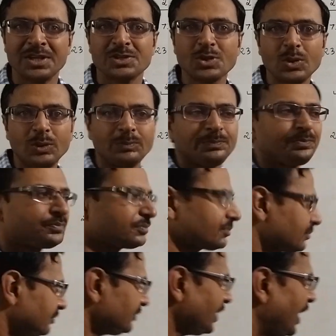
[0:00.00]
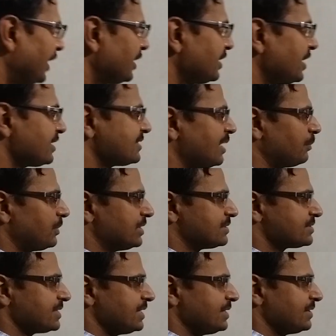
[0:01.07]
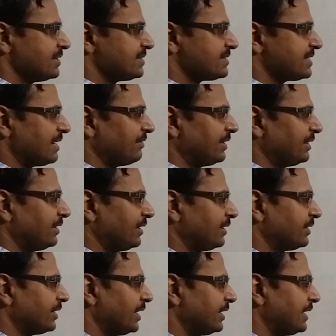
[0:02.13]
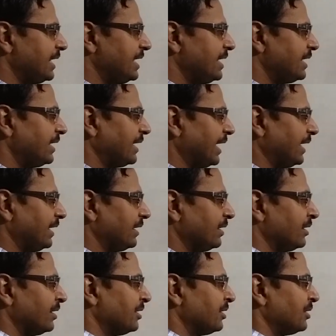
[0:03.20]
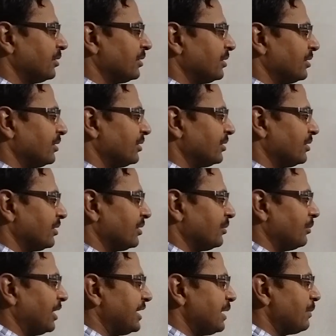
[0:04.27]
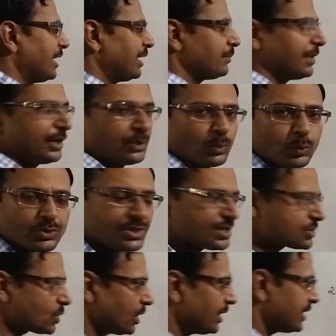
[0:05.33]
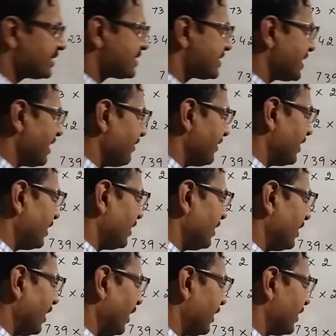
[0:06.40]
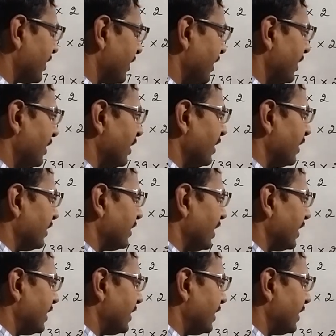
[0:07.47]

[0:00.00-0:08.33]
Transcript: So another example, see 739 multiplied by 2. Just call it 739.